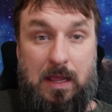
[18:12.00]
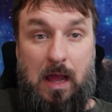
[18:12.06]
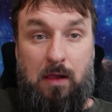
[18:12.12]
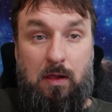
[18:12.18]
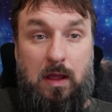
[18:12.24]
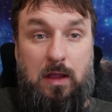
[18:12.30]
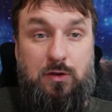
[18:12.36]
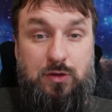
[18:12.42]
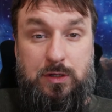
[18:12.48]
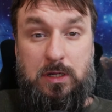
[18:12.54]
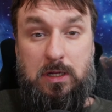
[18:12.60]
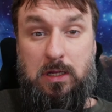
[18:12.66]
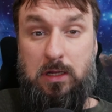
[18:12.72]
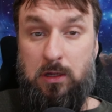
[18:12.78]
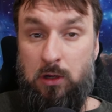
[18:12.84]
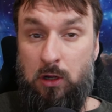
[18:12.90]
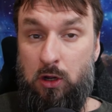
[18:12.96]

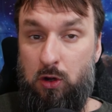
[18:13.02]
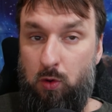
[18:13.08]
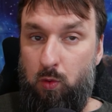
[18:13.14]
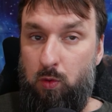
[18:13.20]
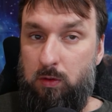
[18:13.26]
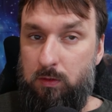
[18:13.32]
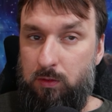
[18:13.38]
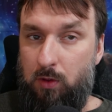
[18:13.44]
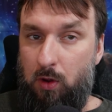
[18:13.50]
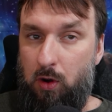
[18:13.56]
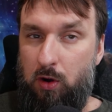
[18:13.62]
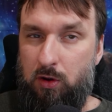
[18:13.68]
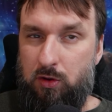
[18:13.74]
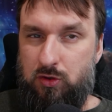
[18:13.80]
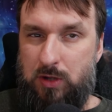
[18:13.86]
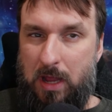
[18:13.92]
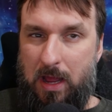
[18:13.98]
LHC, or
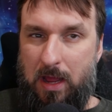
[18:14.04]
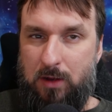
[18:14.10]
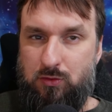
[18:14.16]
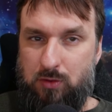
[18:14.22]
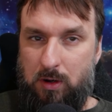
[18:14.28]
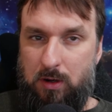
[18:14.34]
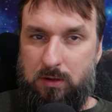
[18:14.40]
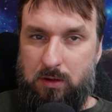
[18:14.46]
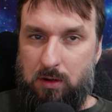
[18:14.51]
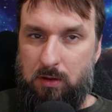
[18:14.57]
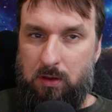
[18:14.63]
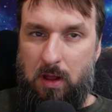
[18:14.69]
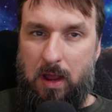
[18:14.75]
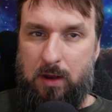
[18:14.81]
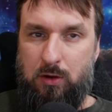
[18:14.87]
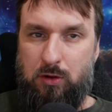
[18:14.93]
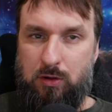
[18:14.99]
Large Hadron
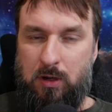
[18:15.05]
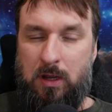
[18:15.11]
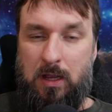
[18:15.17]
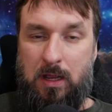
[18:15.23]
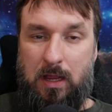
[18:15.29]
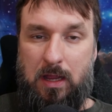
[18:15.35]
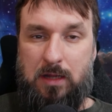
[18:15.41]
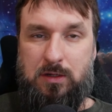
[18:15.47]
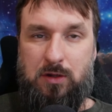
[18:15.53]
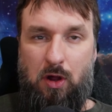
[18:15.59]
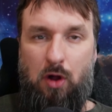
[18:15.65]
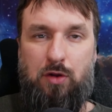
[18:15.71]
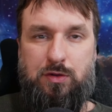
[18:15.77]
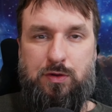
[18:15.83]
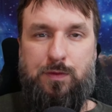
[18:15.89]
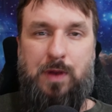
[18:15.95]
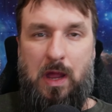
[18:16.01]
Collider, is
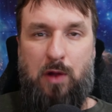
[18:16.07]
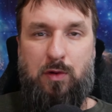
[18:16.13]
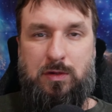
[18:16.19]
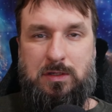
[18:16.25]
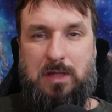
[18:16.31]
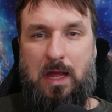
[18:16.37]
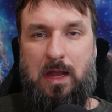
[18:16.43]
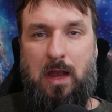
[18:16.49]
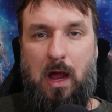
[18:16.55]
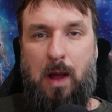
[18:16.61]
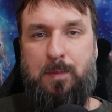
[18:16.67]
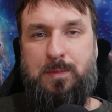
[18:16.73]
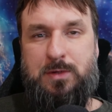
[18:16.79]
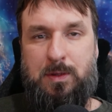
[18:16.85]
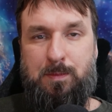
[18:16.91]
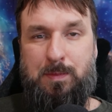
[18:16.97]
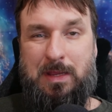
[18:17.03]
also now set
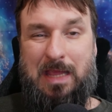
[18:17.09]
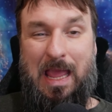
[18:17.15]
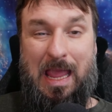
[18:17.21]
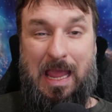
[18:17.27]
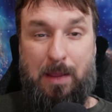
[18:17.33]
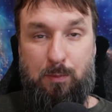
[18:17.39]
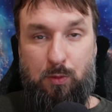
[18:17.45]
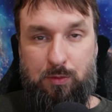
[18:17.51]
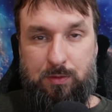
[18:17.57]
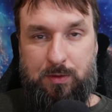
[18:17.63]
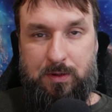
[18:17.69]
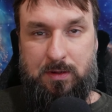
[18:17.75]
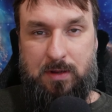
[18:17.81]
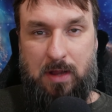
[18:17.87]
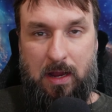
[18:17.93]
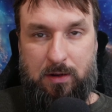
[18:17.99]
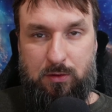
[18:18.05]
up to be able to
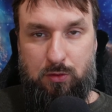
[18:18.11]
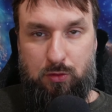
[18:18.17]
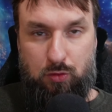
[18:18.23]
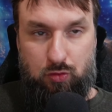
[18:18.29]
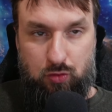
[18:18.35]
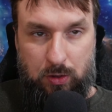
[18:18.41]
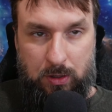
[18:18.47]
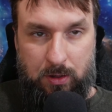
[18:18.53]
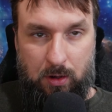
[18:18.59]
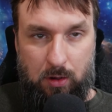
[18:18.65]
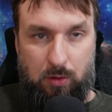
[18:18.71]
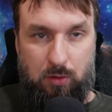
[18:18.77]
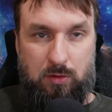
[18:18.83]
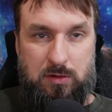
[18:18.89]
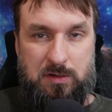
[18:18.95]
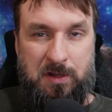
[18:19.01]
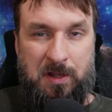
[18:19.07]
detect
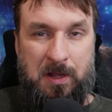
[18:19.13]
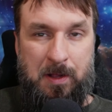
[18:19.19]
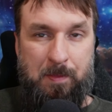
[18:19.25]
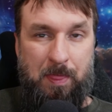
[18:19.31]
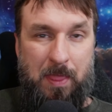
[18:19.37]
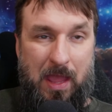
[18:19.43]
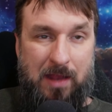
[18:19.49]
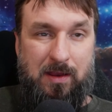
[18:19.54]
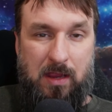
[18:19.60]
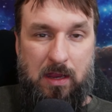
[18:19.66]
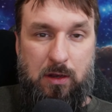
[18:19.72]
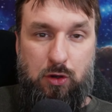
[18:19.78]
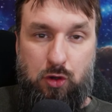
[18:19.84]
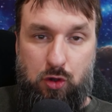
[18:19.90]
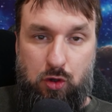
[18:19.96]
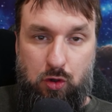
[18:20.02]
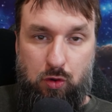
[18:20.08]
neutrinos, and can
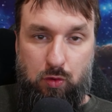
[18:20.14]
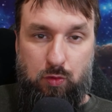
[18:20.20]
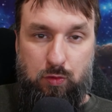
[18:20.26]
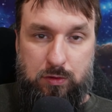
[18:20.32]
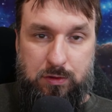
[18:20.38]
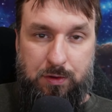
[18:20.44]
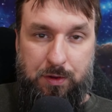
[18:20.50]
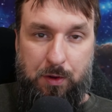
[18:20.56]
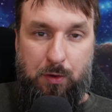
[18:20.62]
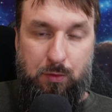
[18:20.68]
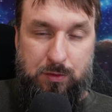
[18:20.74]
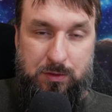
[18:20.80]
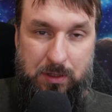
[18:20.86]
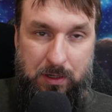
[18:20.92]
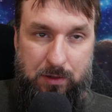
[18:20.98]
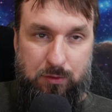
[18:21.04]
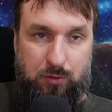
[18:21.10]
use those
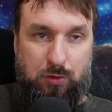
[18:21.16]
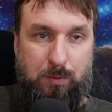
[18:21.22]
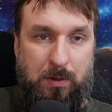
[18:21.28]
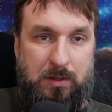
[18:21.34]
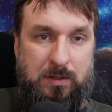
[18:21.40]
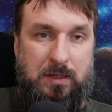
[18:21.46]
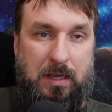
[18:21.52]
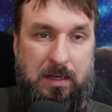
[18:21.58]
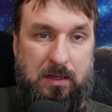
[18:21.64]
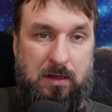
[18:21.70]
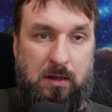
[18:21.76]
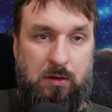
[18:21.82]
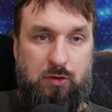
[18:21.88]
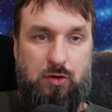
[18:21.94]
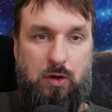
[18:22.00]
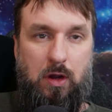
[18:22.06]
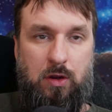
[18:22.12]
instruments in
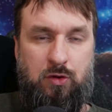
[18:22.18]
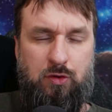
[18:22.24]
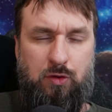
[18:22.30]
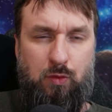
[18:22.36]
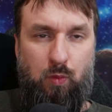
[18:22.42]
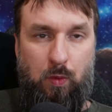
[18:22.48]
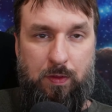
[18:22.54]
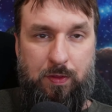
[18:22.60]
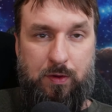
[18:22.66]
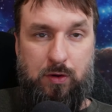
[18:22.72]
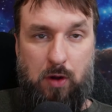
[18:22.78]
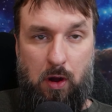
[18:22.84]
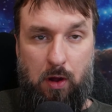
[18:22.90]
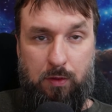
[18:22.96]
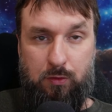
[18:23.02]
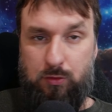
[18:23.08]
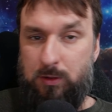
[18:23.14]
conjunction with their
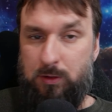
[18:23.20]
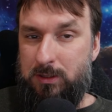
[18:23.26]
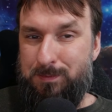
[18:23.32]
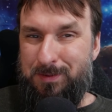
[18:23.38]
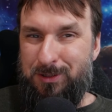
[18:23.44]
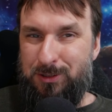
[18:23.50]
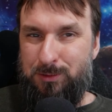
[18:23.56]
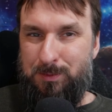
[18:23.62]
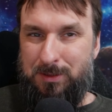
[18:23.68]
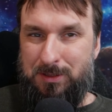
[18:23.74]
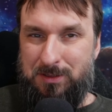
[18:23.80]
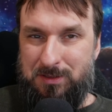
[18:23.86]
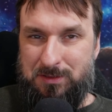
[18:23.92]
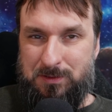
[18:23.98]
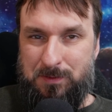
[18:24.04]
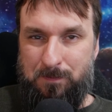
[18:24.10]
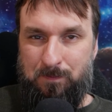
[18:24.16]
other
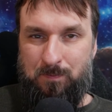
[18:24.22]
experiments.